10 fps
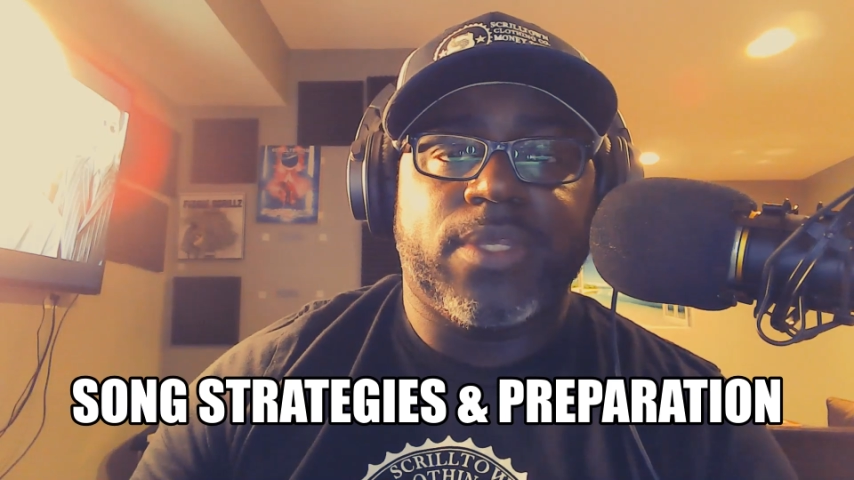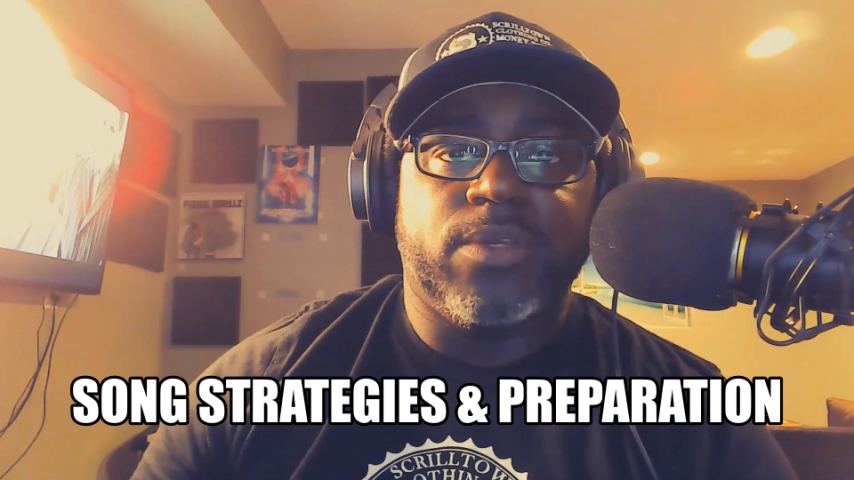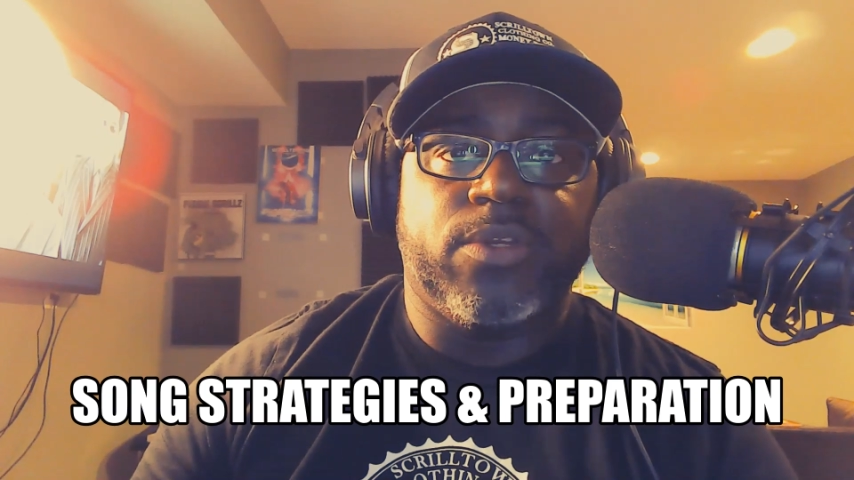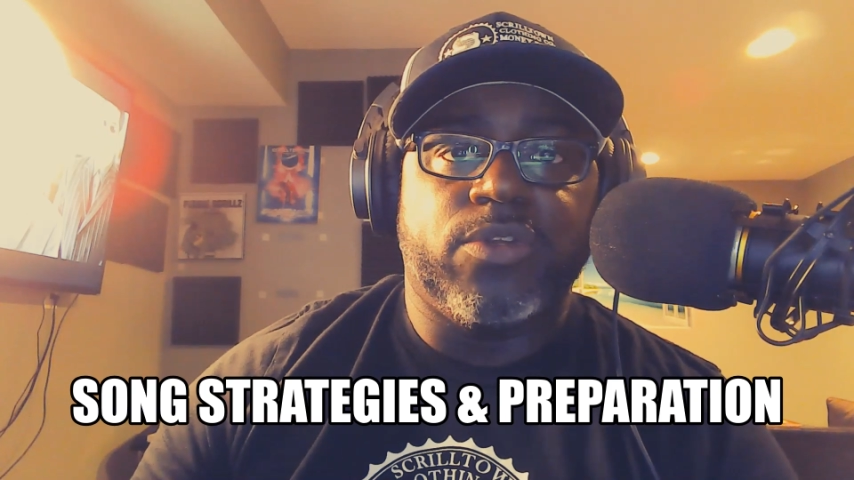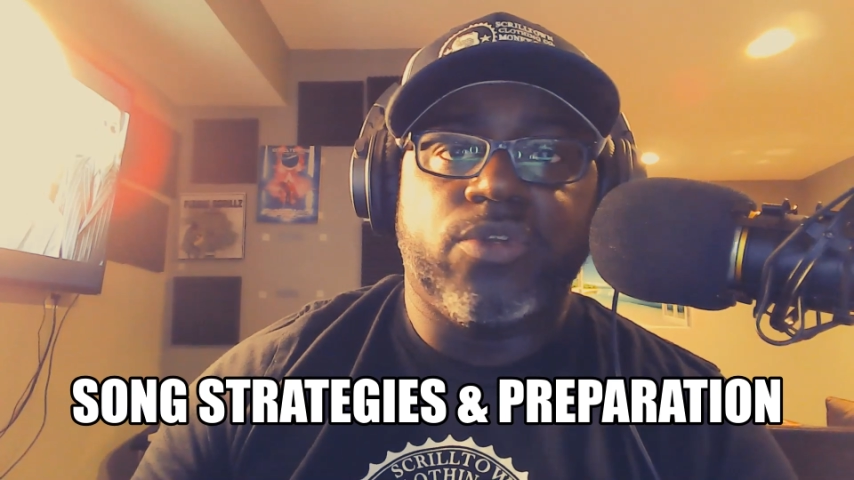
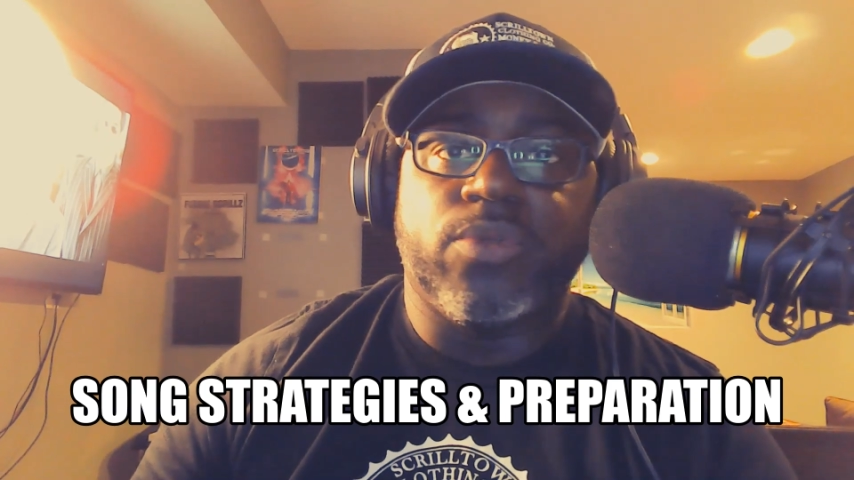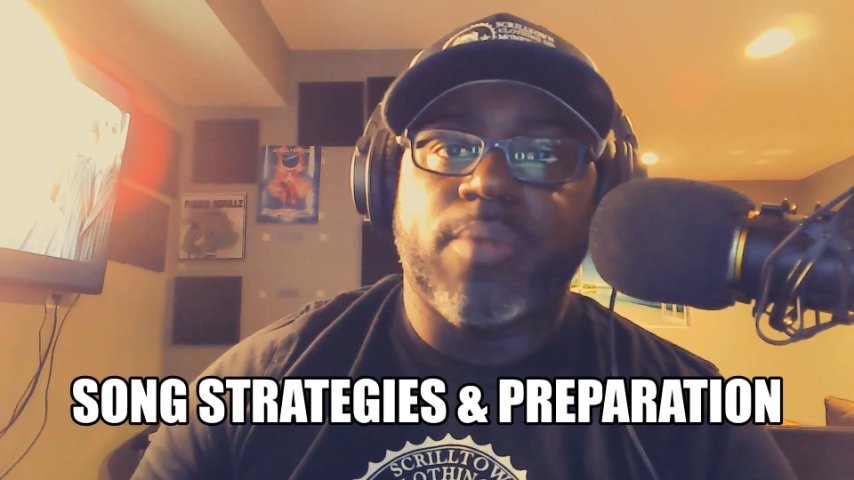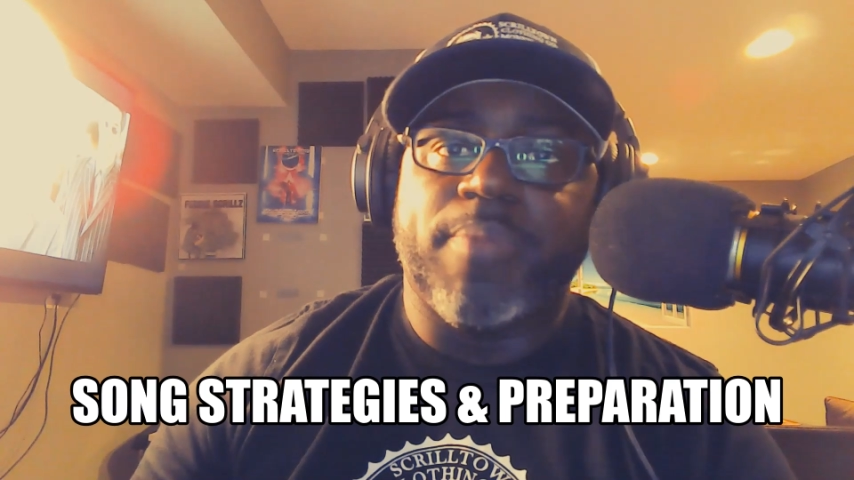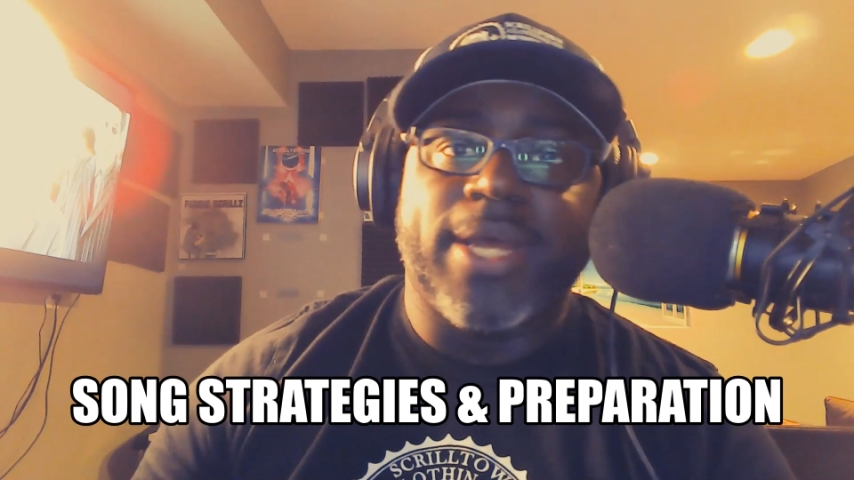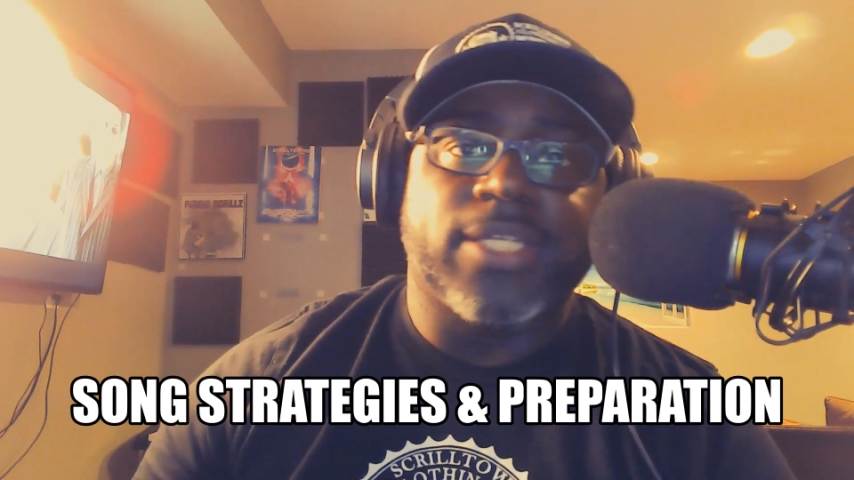You do
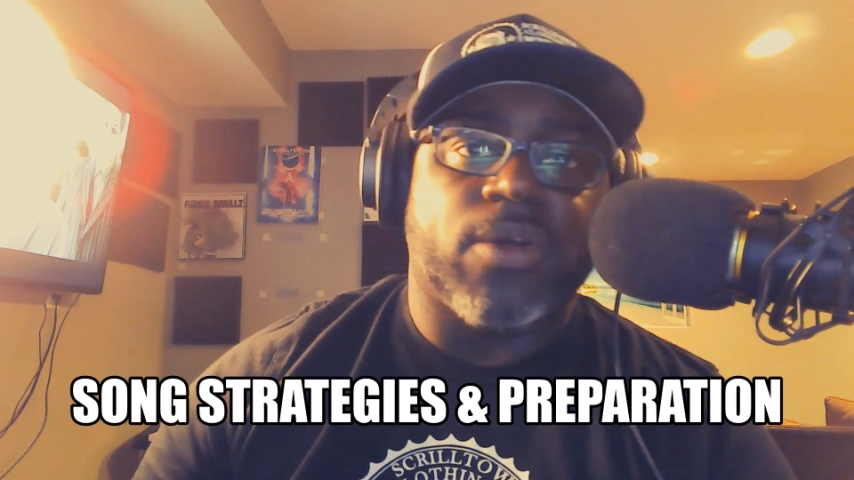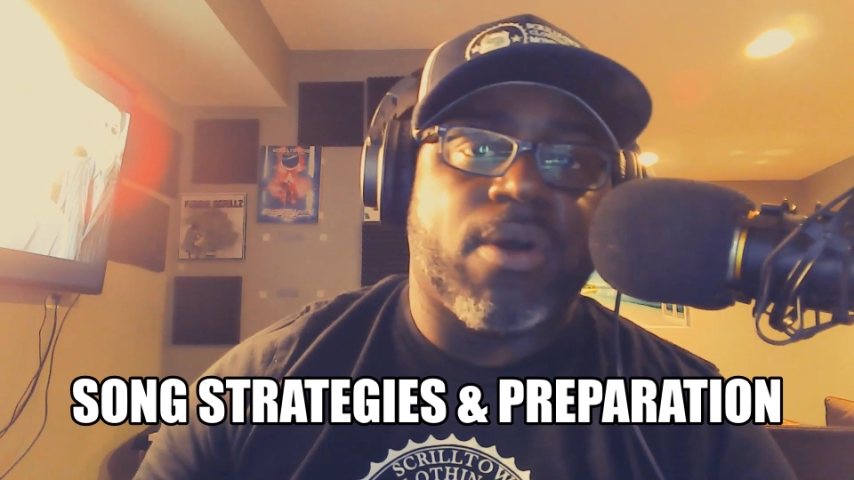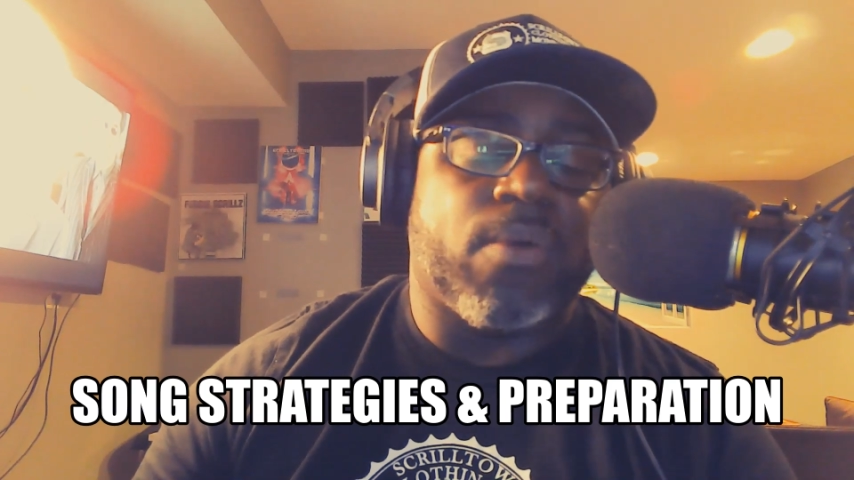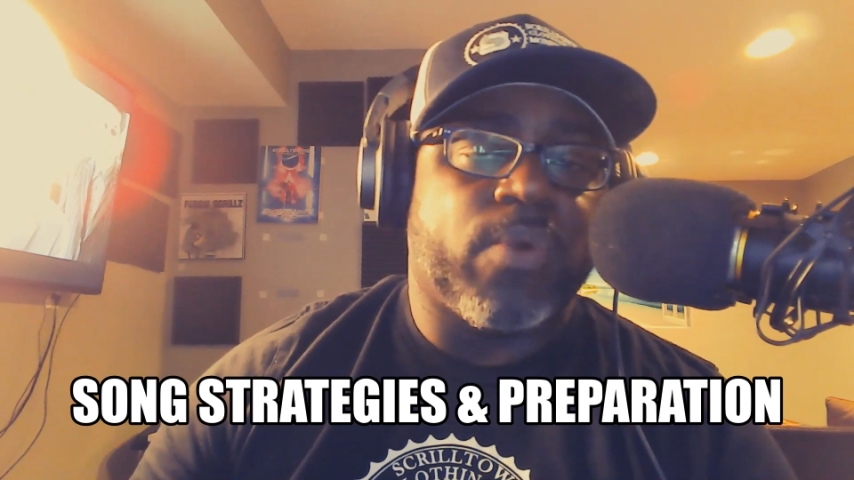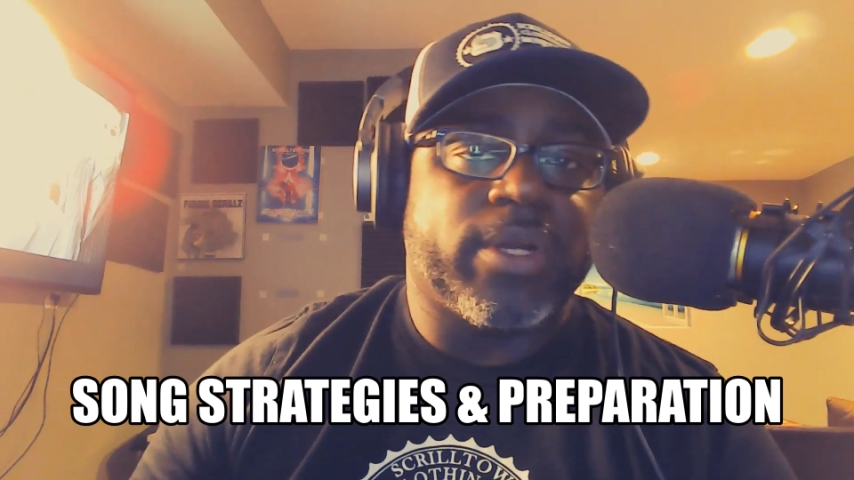the best
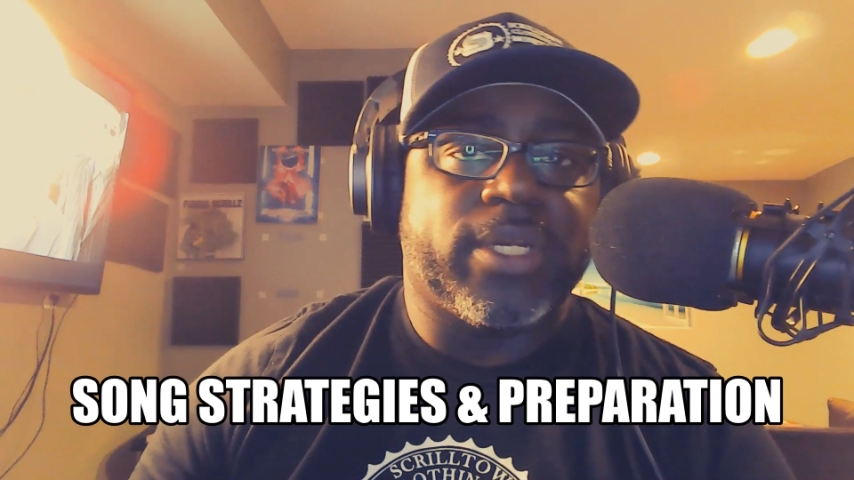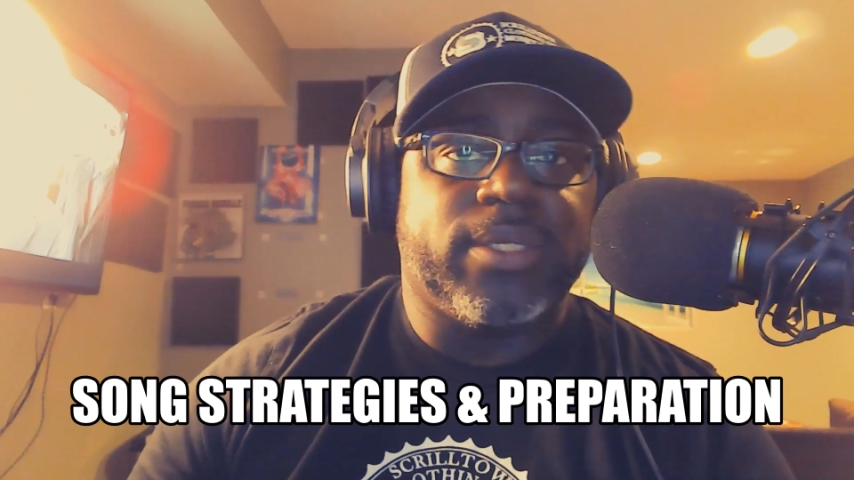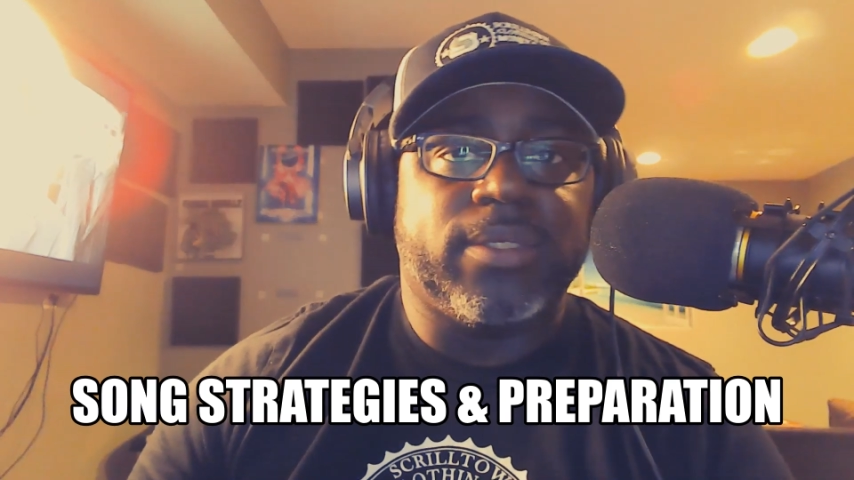artwork